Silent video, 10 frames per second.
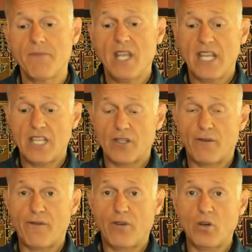is to
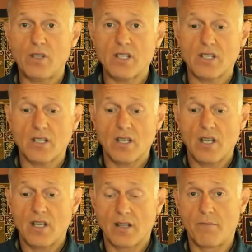focus
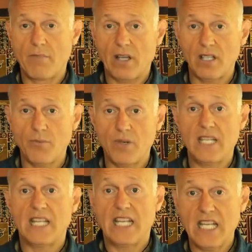the belly
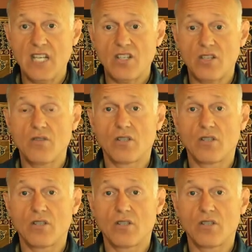breathing into the